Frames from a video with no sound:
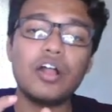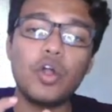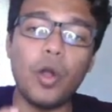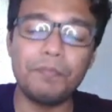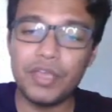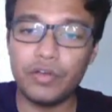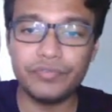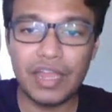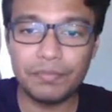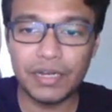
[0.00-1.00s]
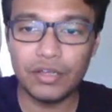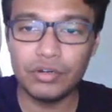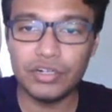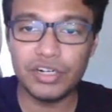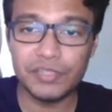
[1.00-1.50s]
copy of that
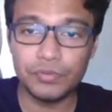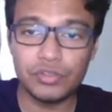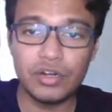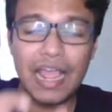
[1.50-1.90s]
particular transposon